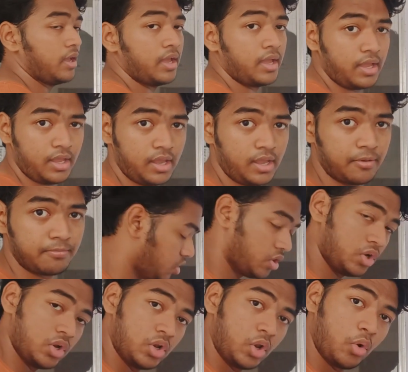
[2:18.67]
A.
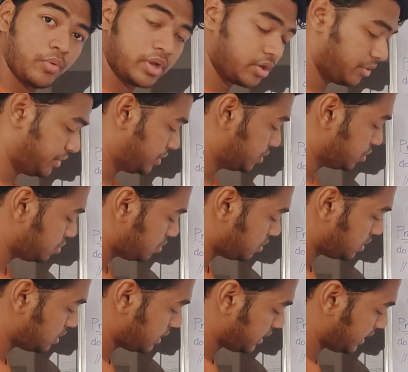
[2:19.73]
Now we are going to
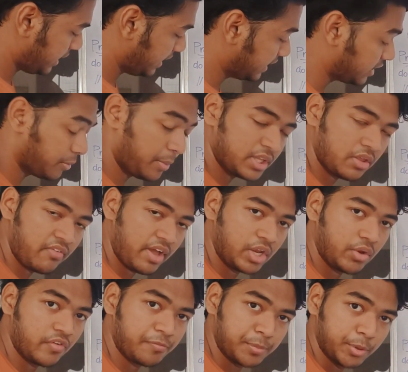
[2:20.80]
increment the value of
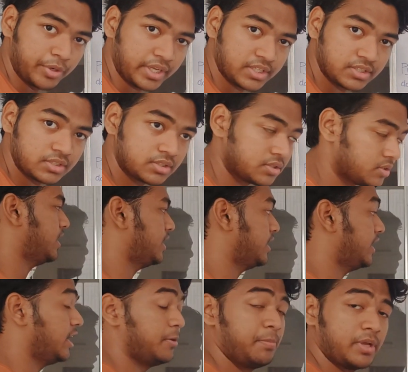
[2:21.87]
mutex. It
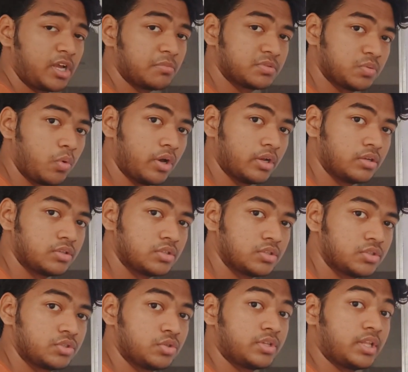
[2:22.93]
becomes 1 so
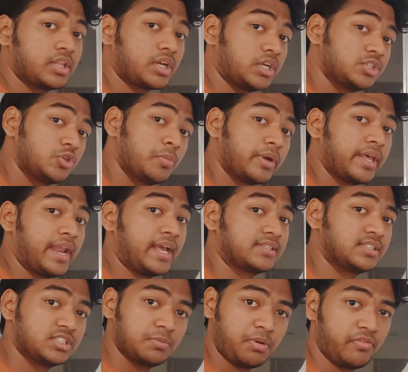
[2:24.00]
that the consumer can access the
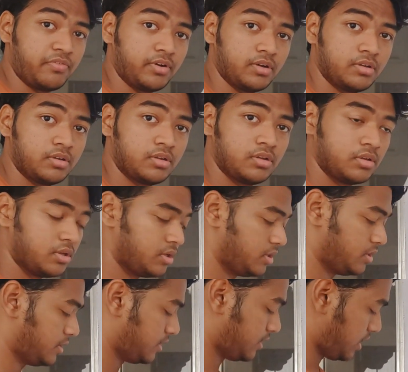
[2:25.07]
buffer.
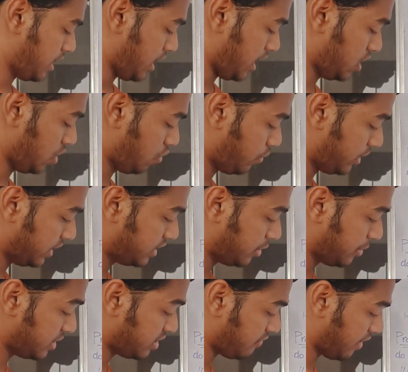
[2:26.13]
And now we increment the
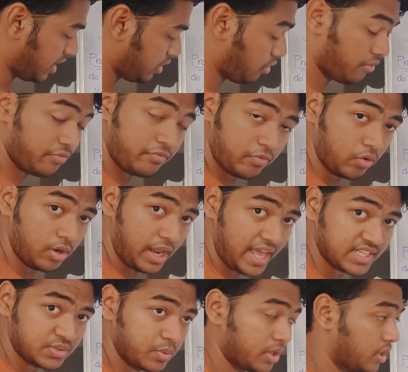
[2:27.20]
value of full as
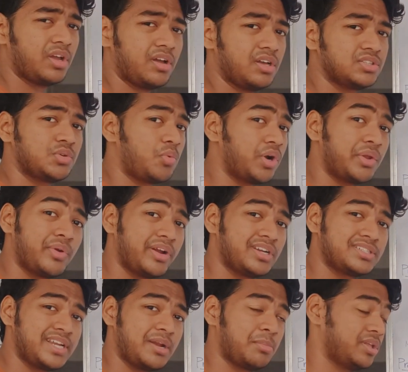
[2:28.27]
well. So what do we understand
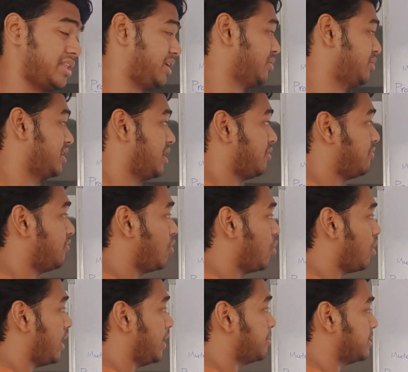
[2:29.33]
by that? There are 4
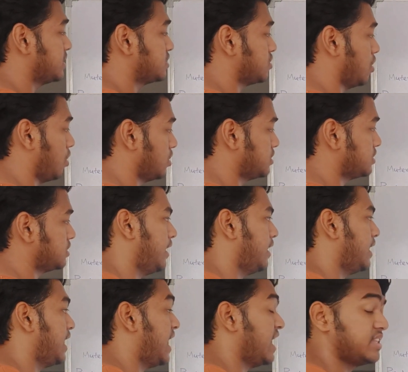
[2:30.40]
empty slots
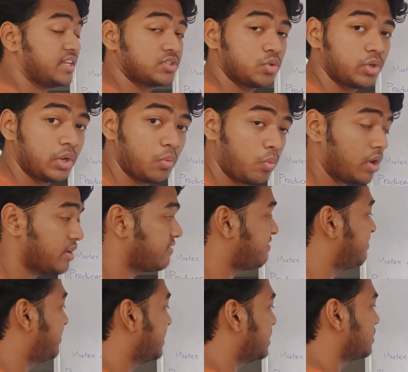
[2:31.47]
and there is only 1
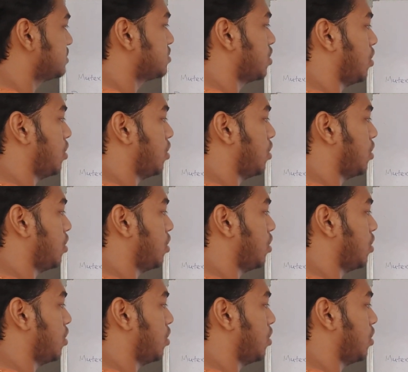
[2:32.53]
filled slot.